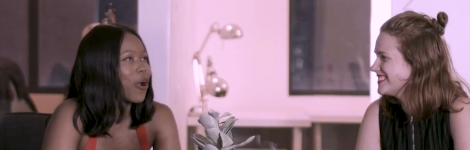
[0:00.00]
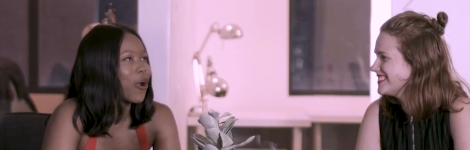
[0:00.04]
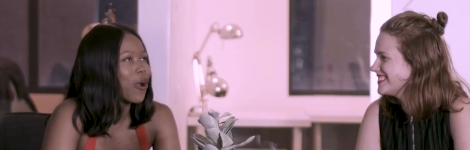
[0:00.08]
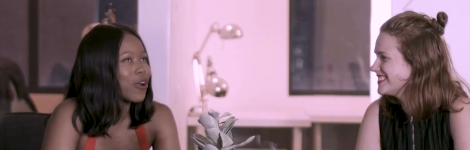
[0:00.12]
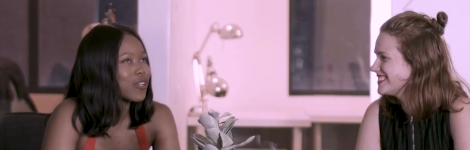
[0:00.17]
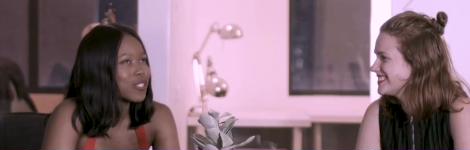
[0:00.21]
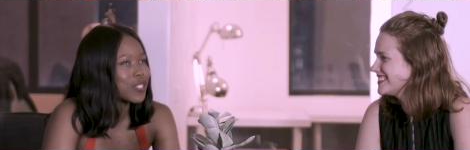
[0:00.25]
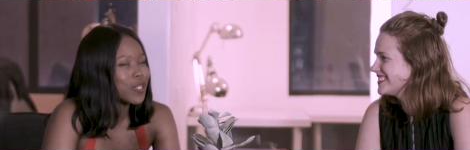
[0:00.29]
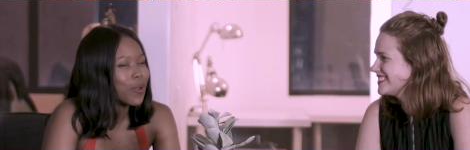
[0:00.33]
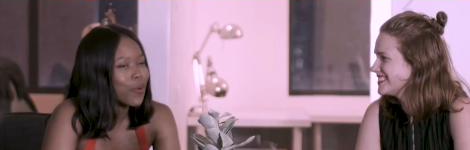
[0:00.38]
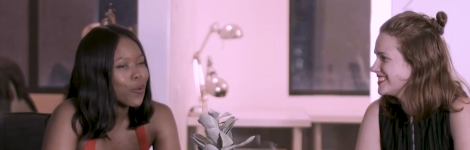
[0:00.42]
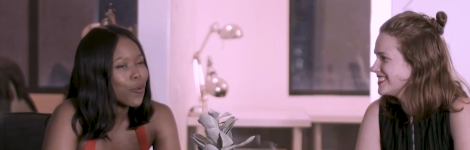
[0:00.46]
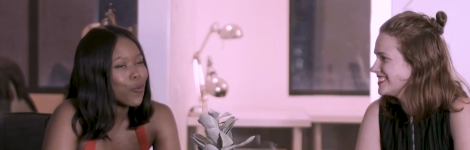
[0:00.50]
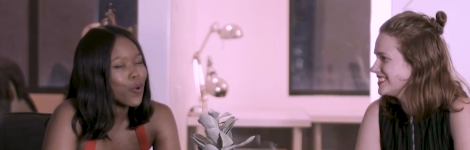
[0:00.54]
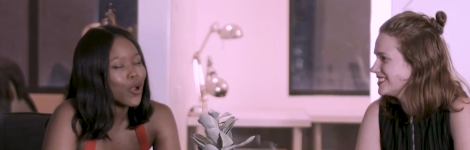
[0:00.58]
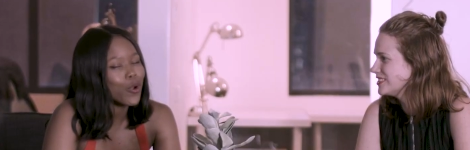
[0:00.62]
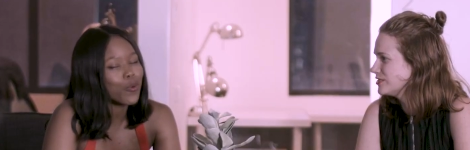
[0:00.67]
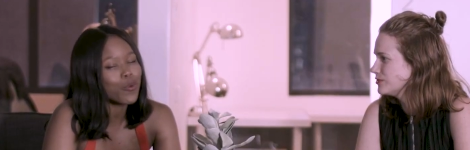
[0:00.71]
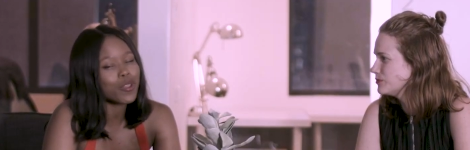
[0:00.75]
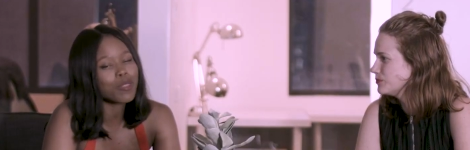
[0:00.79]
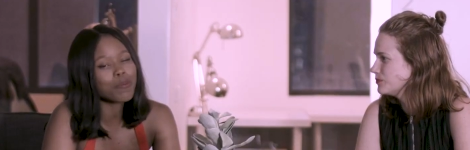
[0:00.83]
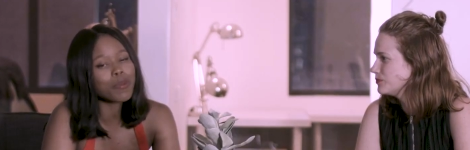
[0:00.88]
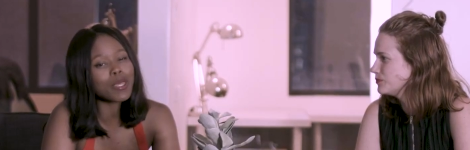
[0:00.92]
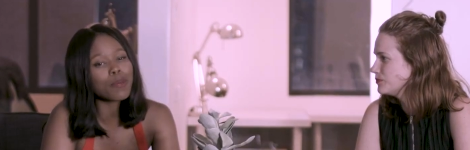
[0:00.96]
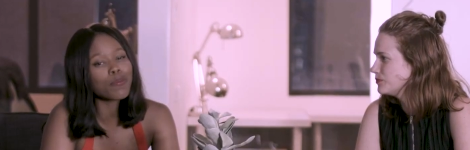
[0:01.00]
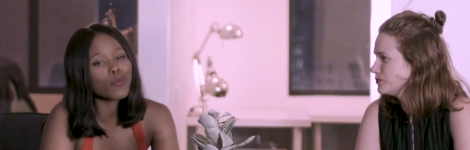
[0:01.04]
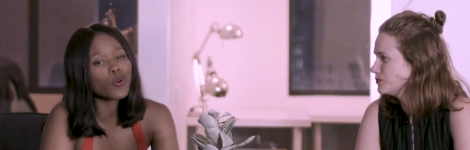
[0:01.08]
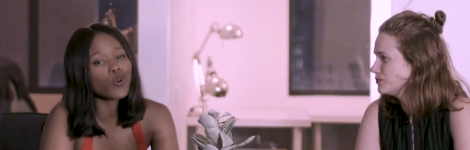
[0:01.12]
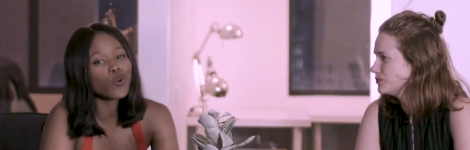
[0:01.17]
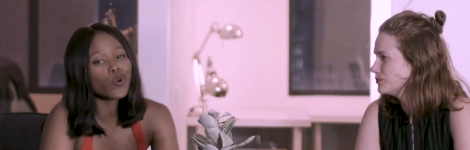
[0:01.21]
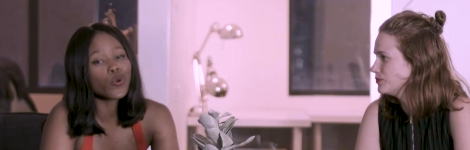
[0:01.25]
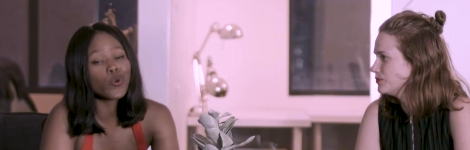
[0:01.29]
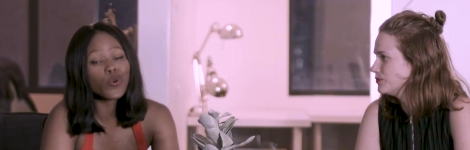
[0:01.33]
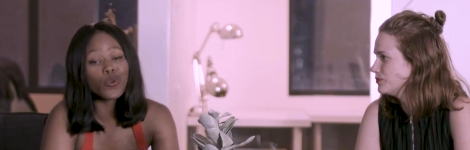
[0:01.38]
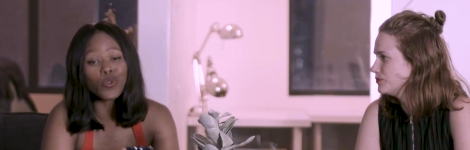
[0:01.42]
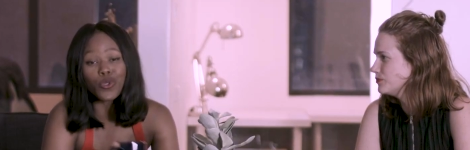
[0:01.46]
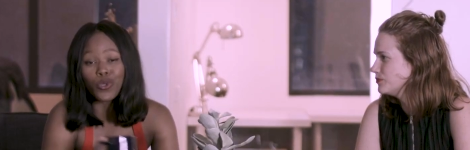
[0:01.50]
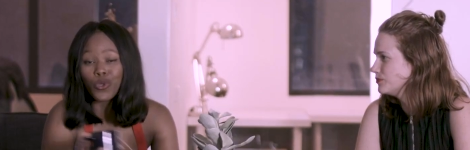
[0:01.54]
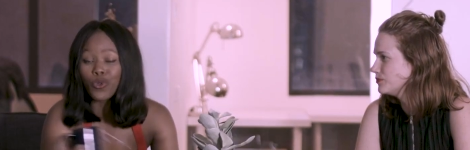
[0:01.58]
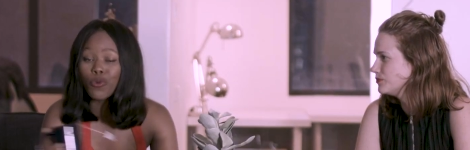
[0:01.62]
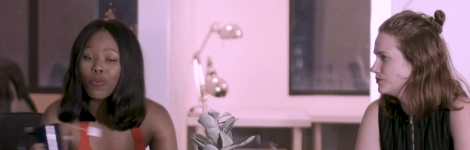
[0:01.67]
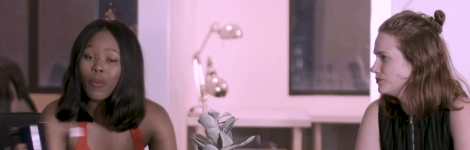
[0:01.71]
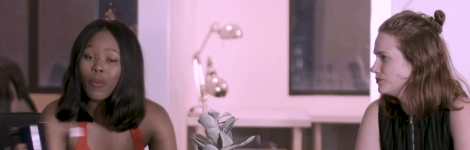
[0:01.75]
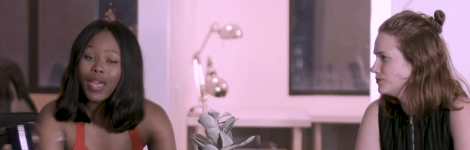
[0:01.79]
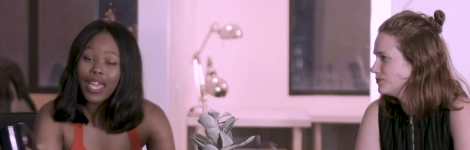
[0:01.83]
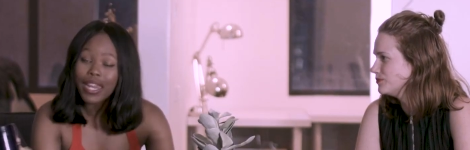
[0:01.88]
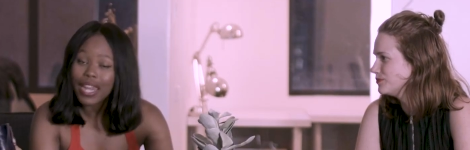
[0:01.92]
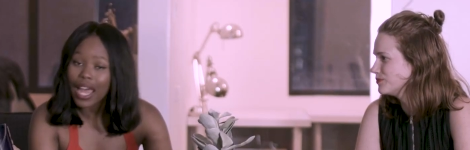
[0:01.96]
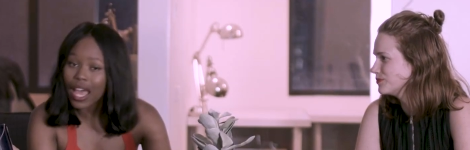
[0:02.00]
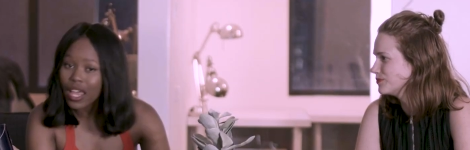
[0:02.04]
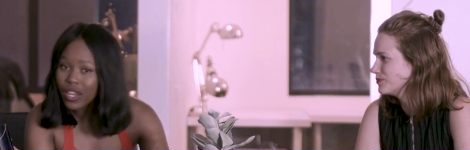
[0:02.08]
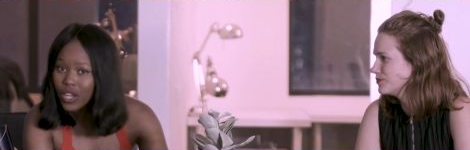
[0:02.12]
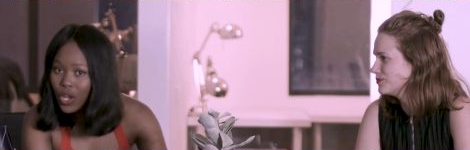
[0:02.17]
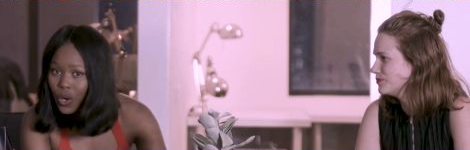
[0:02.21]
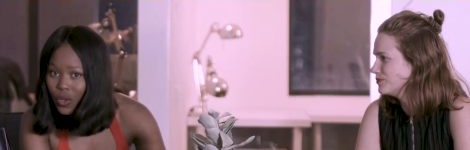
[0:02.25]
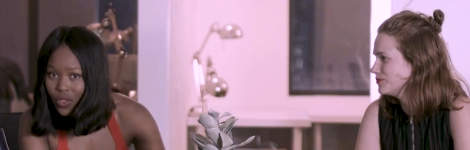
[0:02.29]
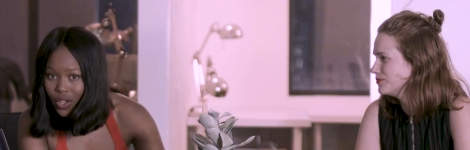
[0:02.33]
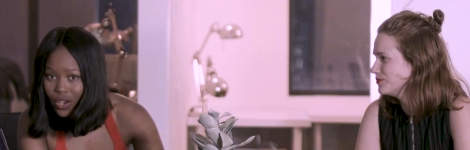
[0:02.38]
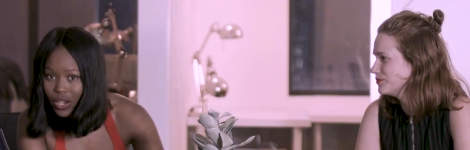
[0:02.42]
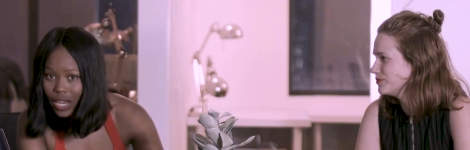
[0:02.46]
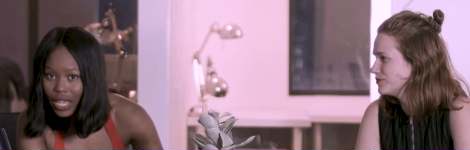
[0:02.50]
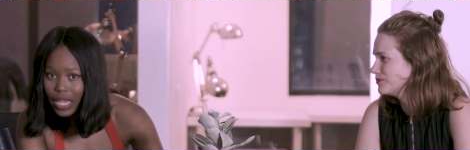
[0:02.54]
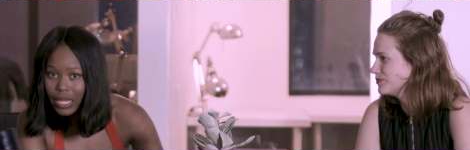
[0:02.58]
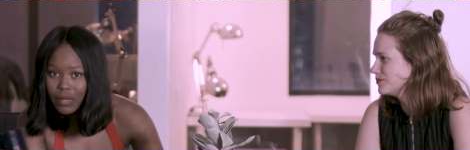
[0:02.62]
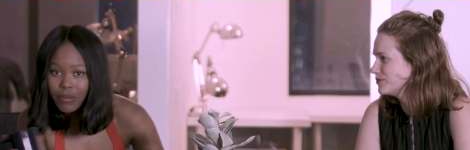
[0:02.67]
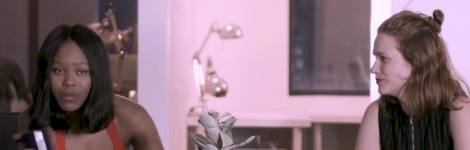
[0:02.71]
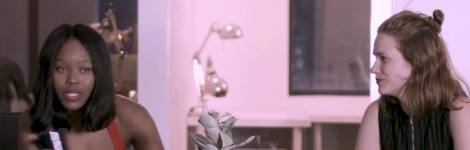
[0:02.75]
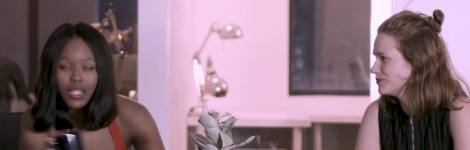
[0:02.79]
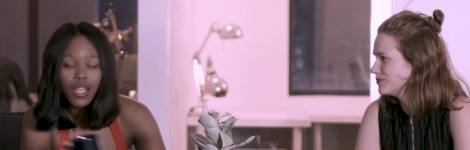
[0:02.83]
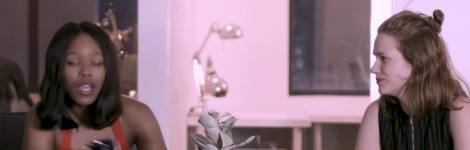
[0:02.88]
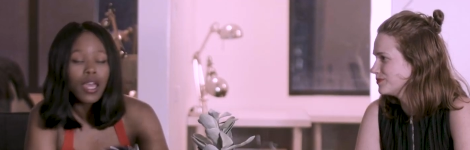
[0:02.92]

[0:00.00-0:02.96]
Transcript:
Speaker 1: we also work with people who you may not know their names.